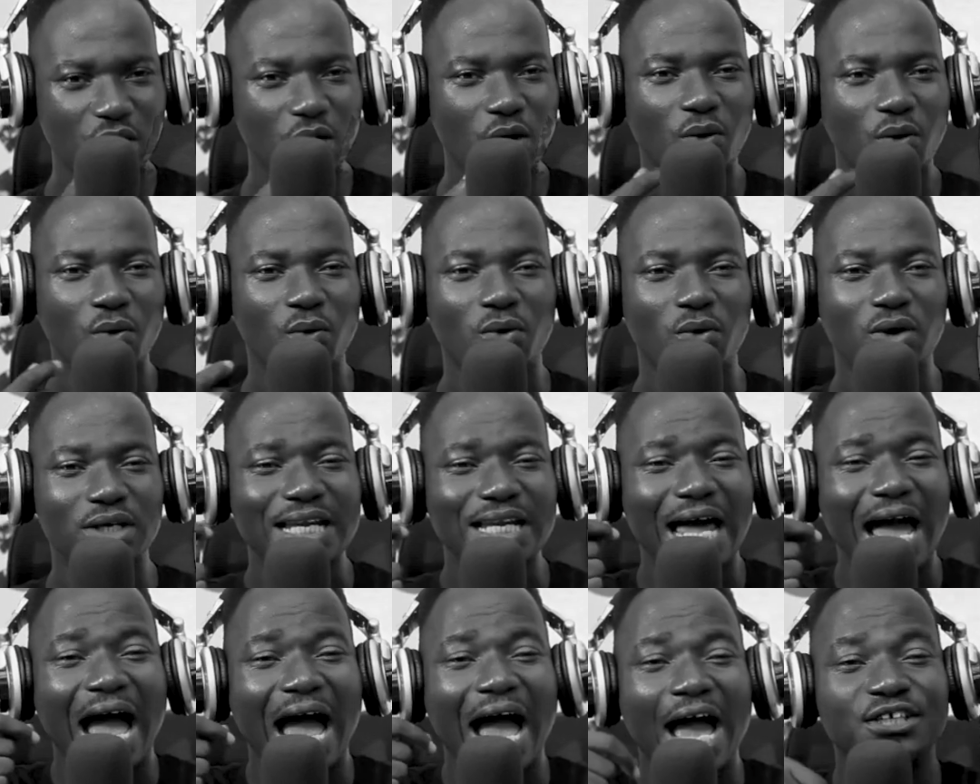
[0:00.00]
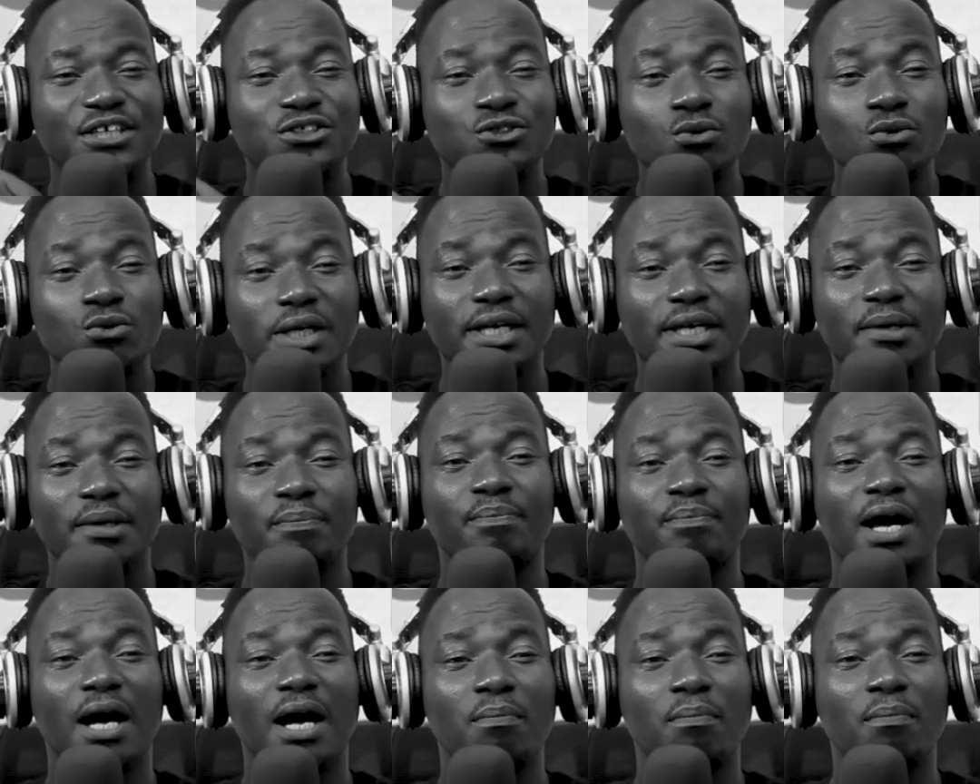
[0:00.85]
What are you
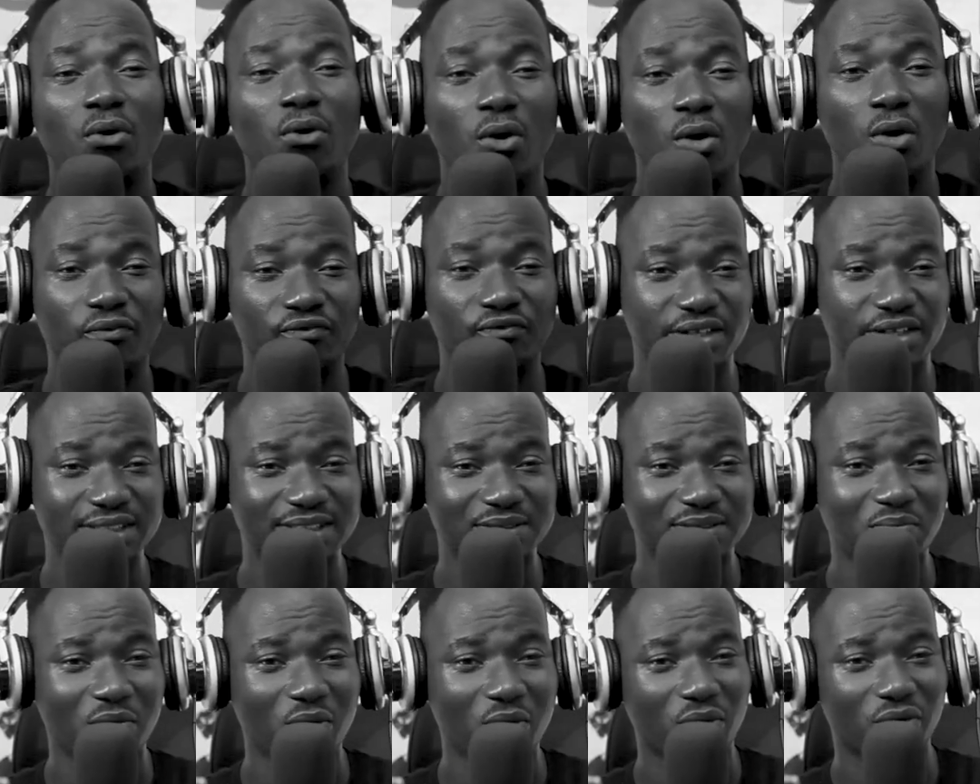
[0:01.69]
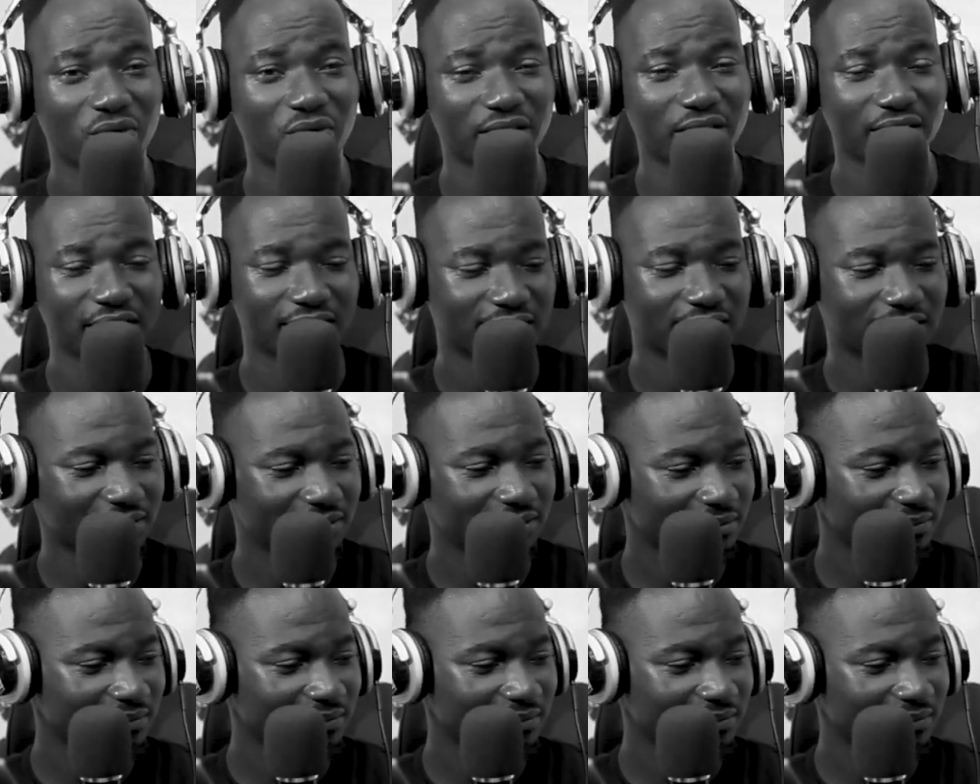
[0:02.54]
capable of this morning?